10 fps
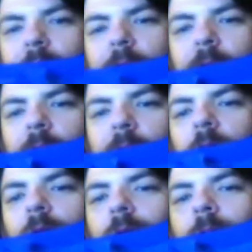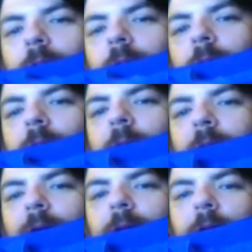whole
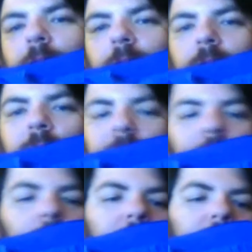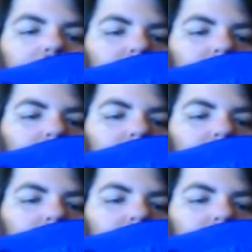DuckTales duffel bag.